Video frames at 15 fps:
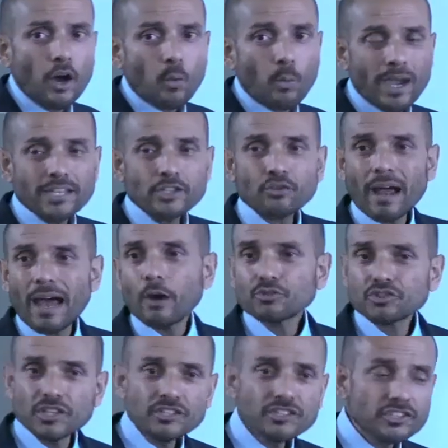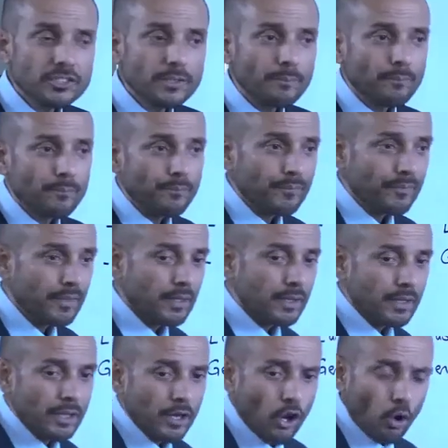wear trousers,
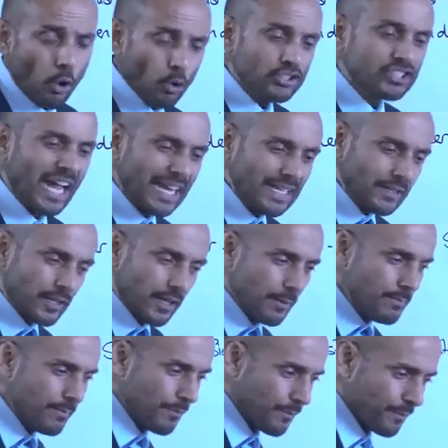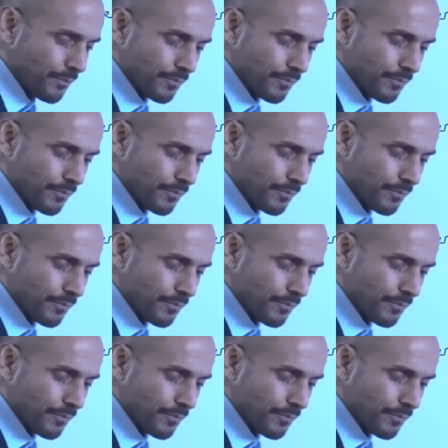ordain them,